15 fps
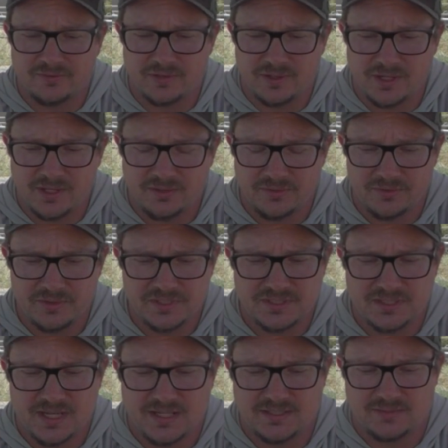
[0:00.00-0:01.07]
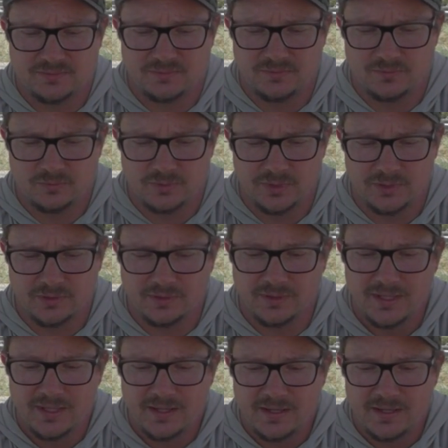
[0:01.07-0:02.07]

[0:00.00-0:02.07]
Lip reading: for a 30 size reel.